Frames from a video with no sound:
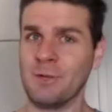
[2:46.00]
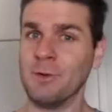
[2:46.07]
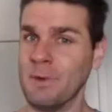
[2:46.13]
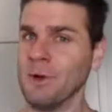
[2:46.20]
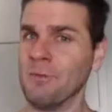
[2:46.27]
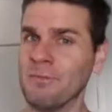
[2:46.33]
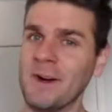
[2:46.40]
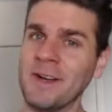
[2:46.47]
to
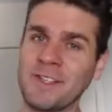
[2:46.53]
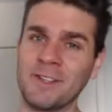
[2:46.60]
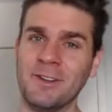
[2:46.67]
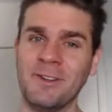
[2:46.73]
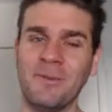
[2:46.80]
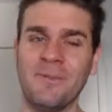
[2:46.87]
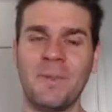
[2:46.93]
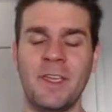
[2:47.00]
build
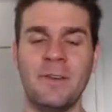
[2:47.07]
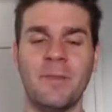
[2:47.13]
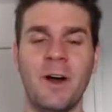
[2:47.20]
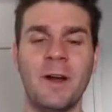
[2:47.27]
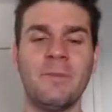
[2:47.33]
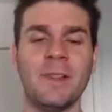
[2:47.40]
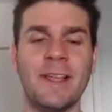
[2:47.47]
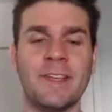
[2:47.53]
muscle. If
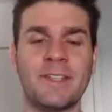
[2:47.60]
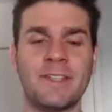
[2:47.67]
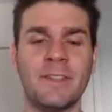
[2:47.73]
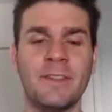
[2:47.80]
I'm less